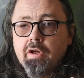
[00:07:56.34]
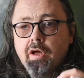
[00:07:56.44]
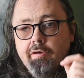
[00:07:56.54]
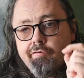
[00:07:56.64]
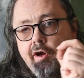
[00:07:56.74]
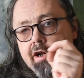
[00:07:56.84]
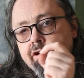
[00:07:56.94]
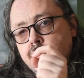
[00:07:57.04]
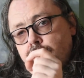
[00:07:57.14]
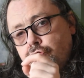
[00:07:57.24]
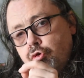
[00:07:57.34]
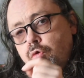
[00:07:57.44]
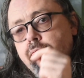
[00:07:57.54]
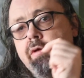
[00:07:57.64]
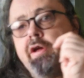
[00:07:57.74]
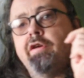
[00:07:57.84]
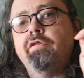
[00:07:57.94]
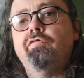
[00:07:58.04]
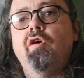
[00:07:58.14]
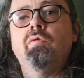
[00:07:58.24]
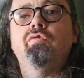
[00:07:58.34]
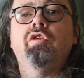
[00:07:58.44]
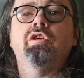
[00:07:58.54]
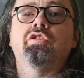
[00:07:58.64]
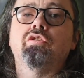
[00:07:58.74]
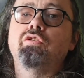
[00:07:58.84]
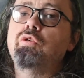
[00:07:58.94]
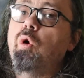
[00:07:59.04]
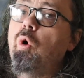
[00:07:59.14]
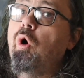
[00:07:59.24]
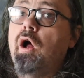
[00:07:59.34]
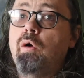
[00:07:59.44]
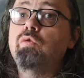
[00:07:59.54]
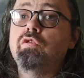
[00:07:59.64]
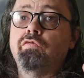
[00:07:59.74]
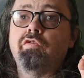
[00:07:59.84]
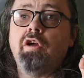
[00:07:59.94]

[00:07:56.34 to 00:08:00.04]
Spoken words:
In fact, her roommate found this so out of